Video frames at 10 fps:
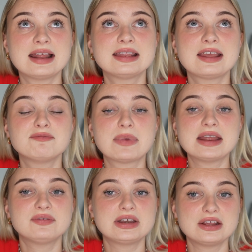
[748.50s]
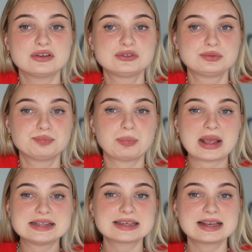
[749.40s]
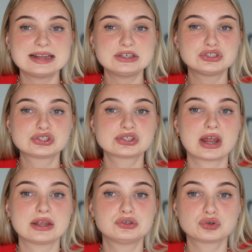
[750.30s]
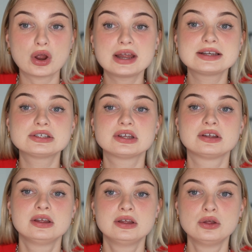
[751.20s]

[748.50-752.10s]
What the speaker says: and they've made videos basically just like trying to